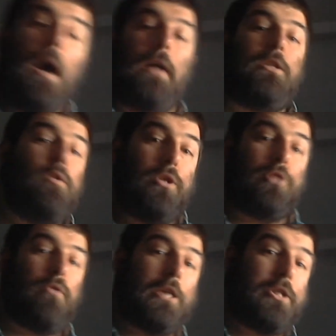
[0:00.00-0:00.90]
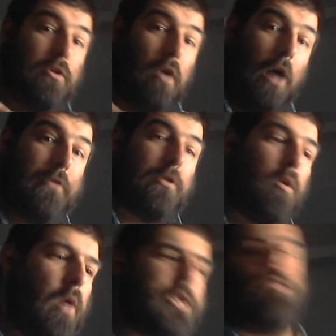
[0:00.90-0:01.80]
But to address your
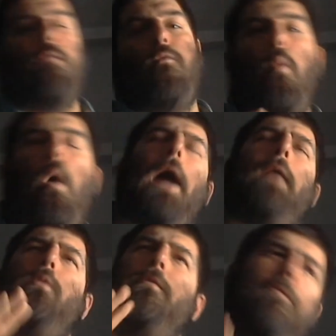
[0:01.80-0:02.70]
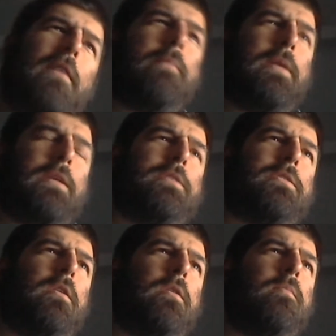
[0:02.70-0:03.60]
other question of why would
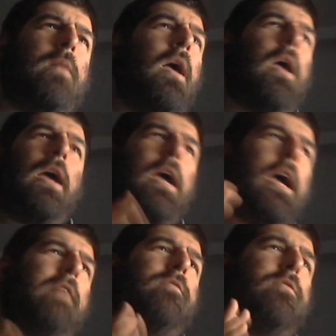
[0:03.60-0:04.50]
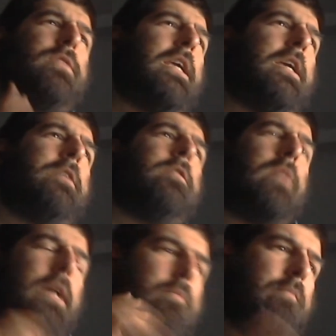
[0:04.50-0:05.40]
feminism ever
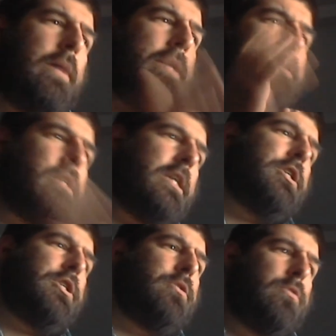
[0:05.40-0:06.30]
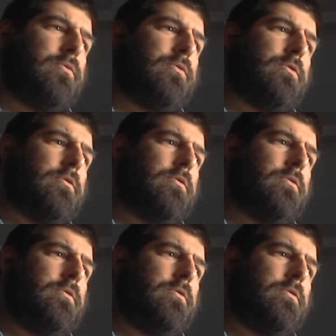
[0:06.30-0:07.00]
deal in men's issues?